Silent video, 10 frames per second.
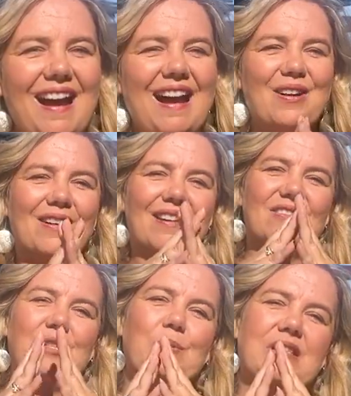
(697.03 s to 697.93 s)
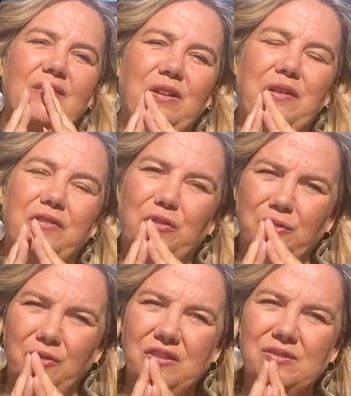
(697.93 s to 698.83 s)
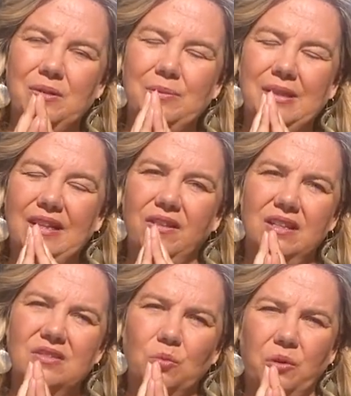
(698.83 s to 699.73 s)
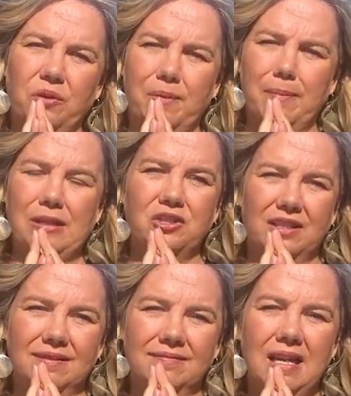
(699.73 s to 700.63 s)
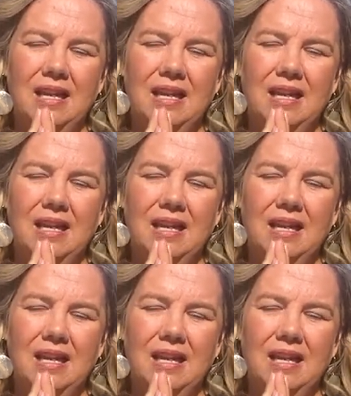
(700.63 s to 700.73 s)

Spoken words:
I don't have a specific food for this one, but I think it's worth a mention.